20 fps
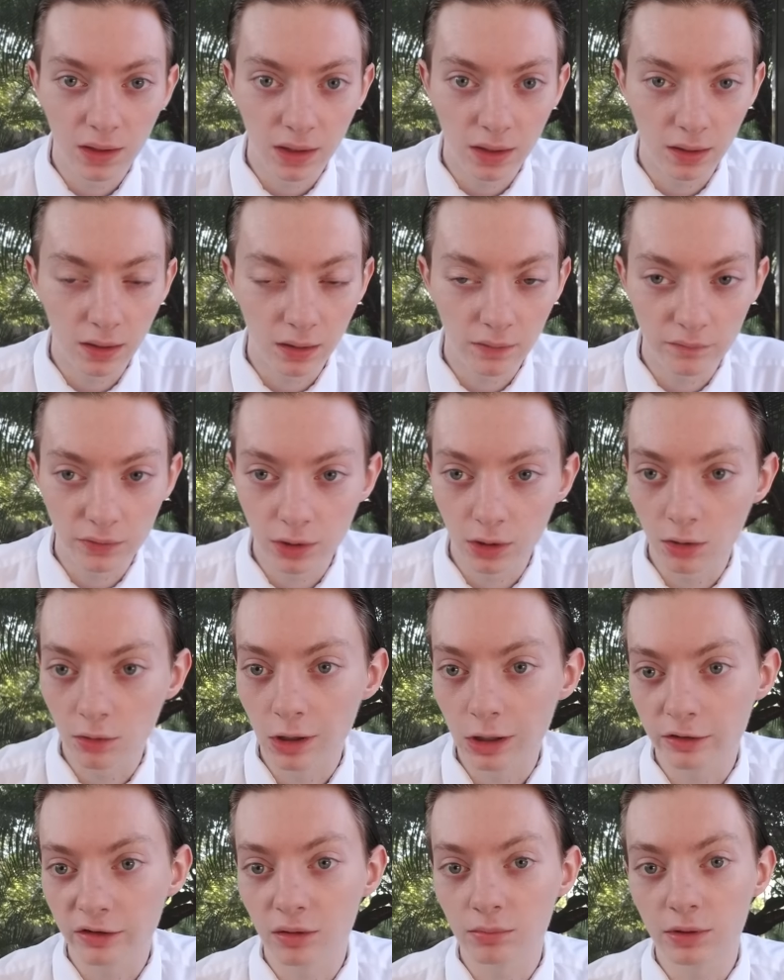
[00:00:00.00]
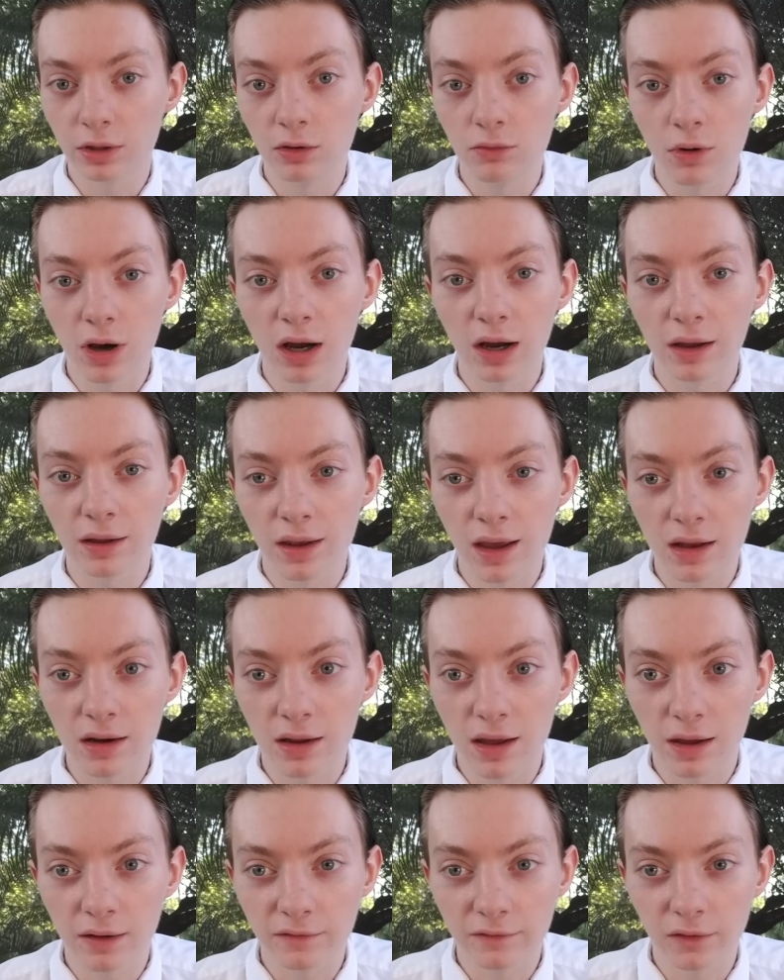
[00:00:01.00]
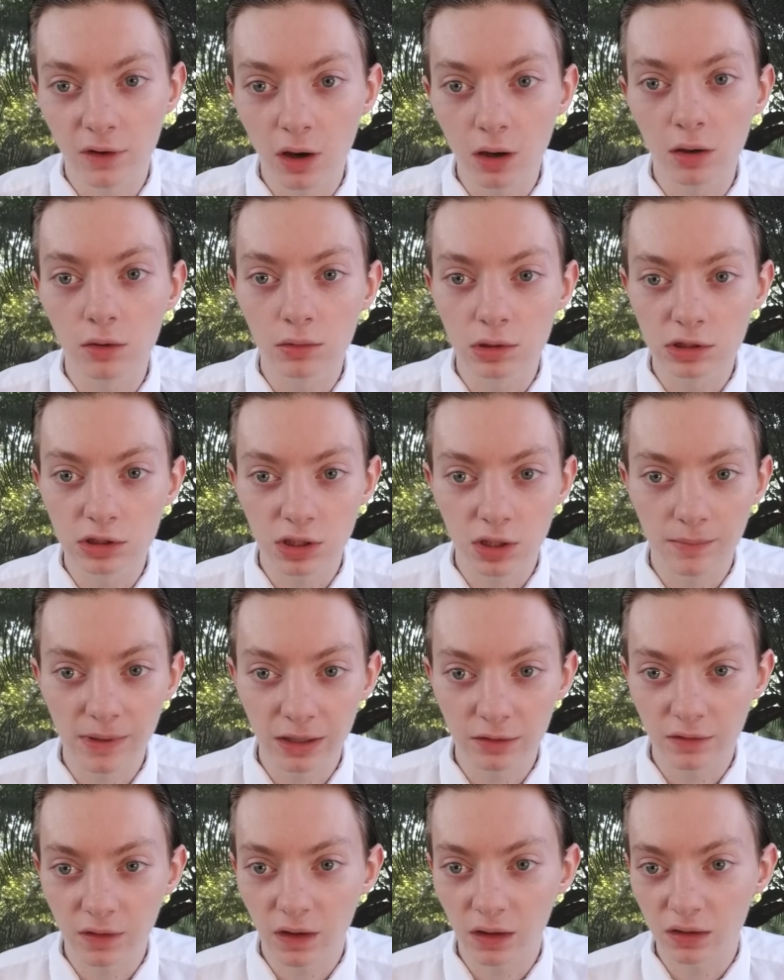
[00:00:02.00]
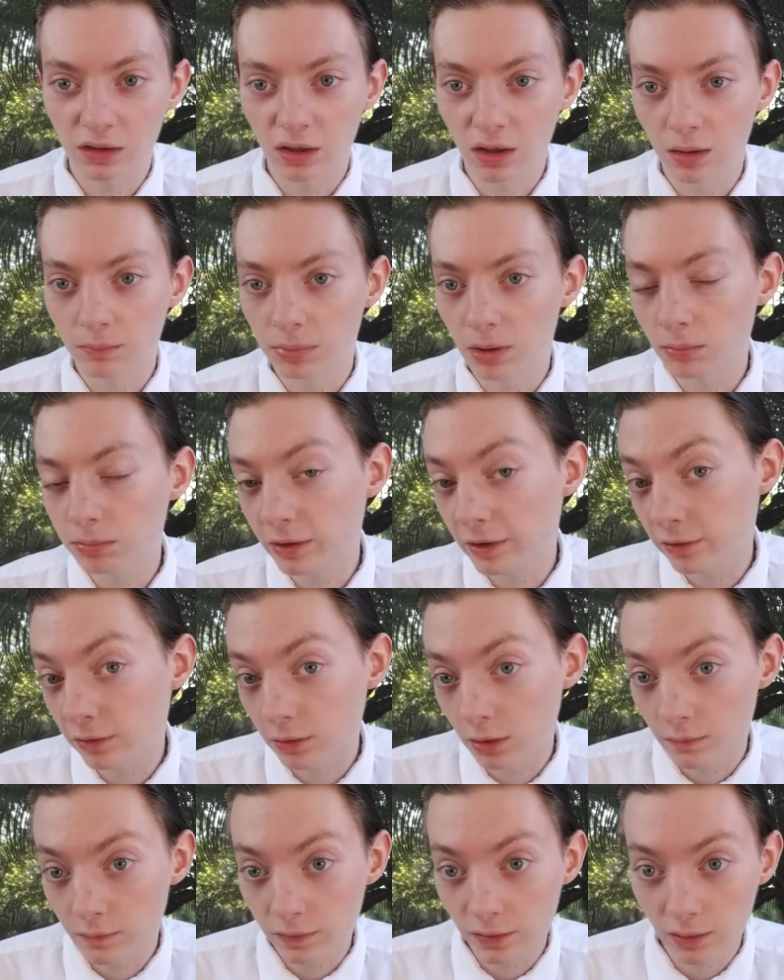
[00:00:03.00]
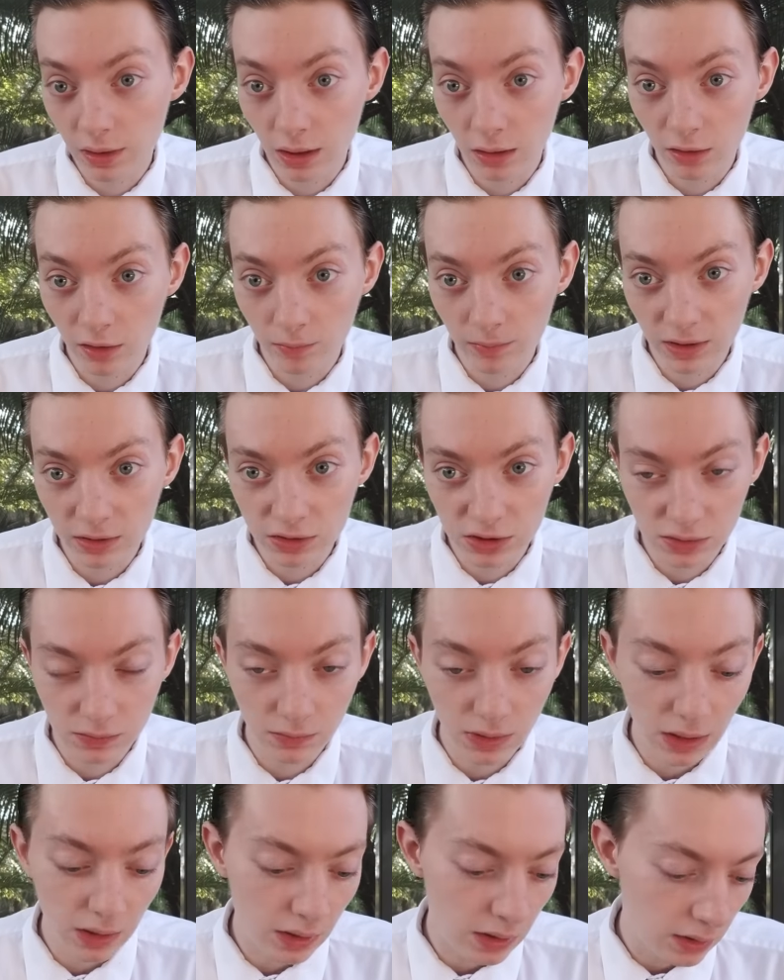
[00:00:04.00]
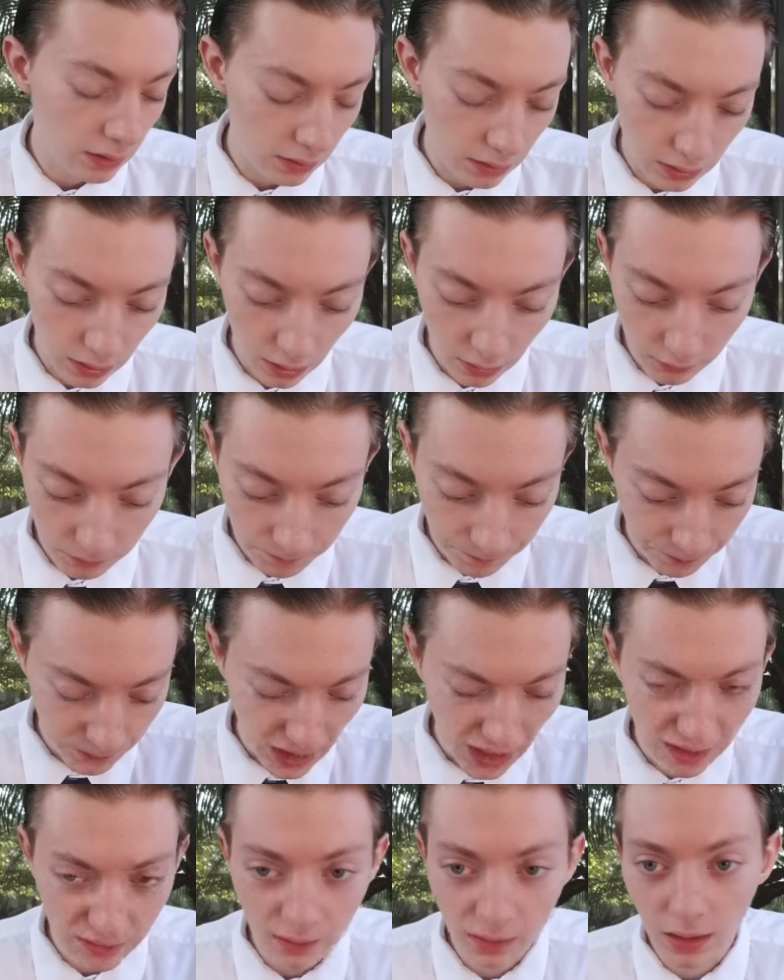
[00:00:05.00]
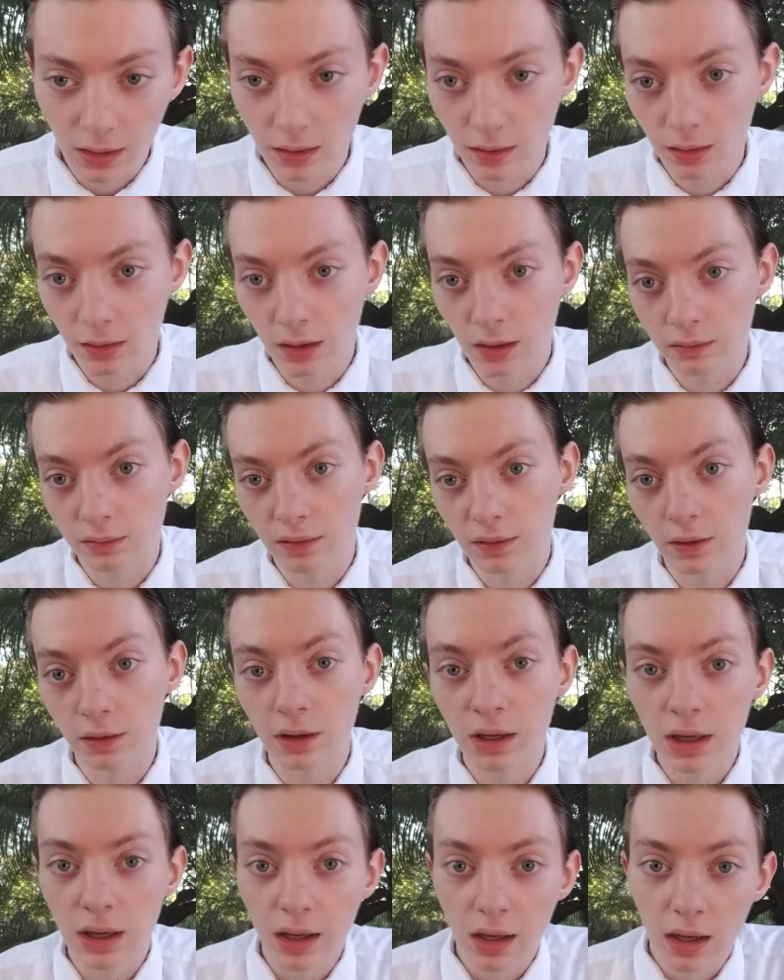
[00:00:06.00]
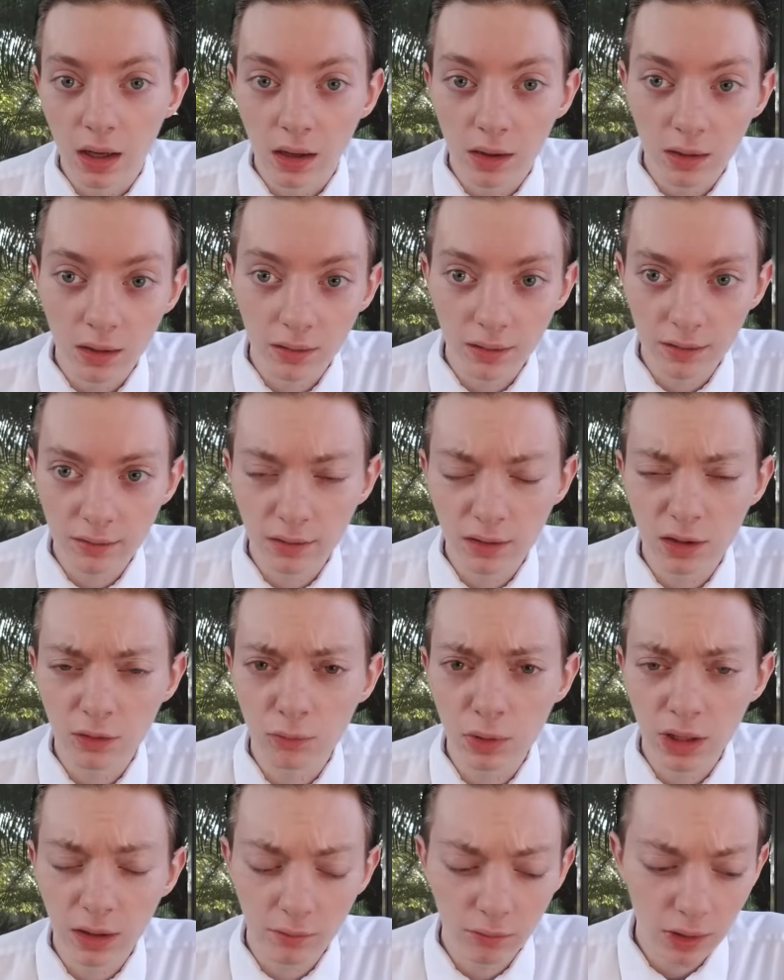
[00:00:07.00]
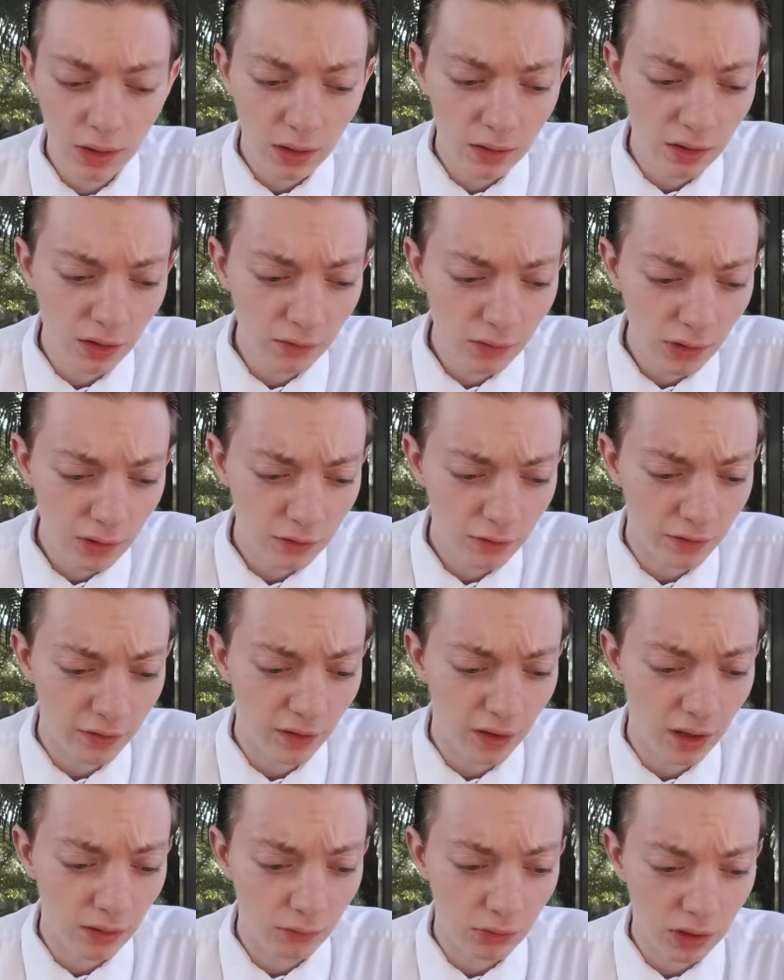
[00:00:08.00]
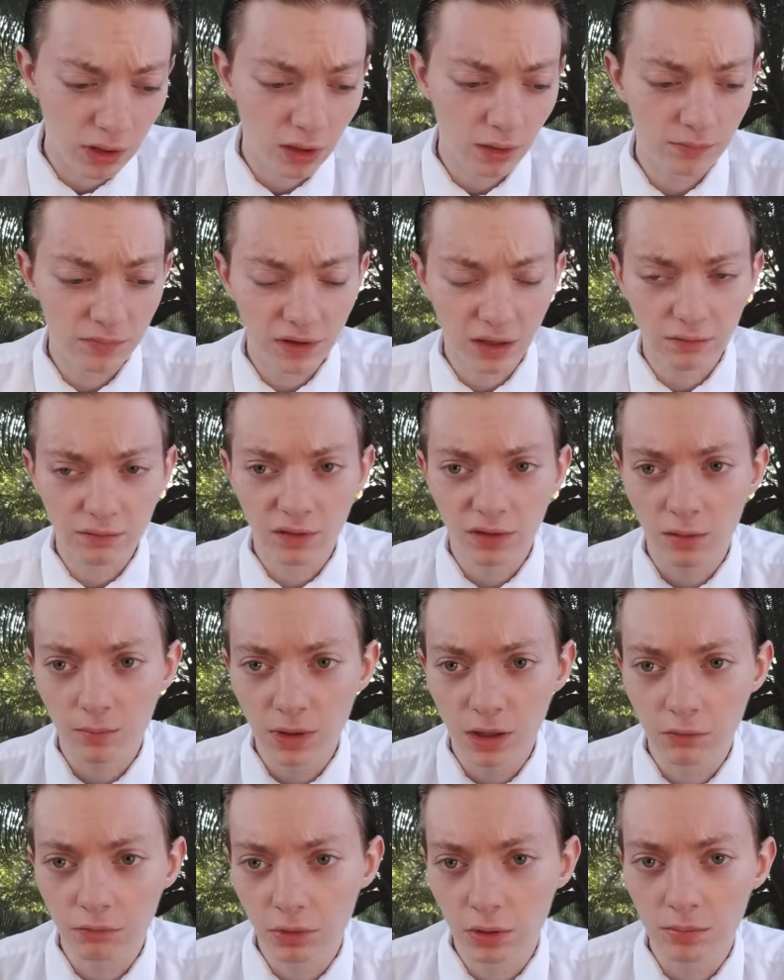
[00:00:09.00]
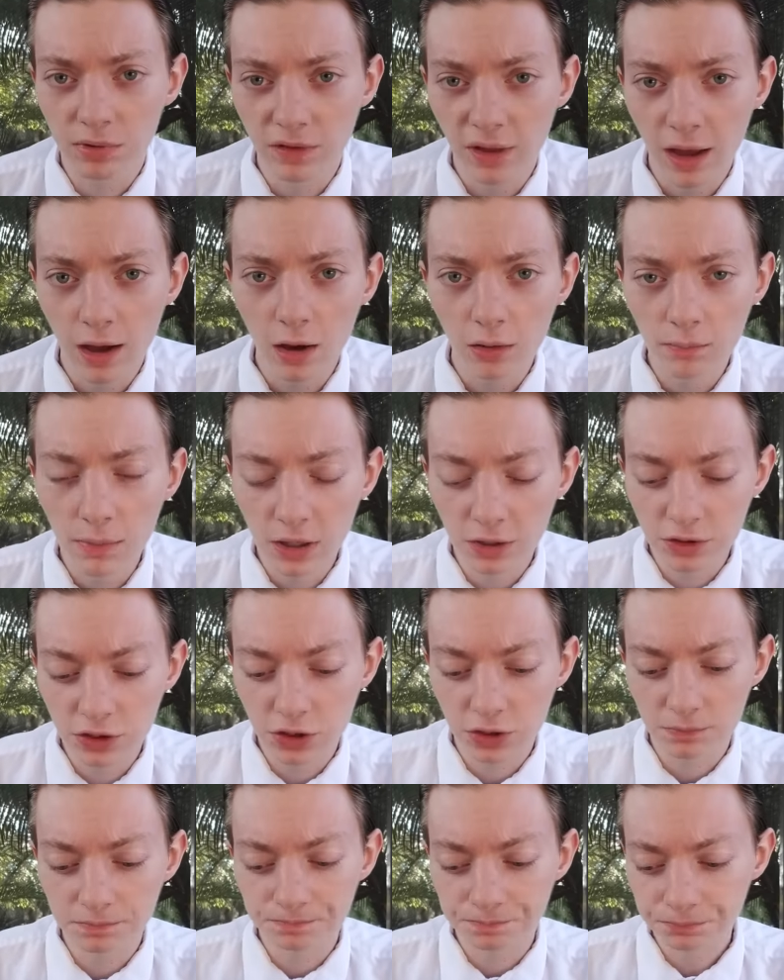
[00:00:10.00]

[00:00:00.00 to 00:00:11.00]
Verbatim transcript: Uh, V-O-R-W-I-N-F-O at gmail.com. Public service announcement, just, you know, had to get it out there. You know, what I, what I don't understand when it comes down to the McRib is how much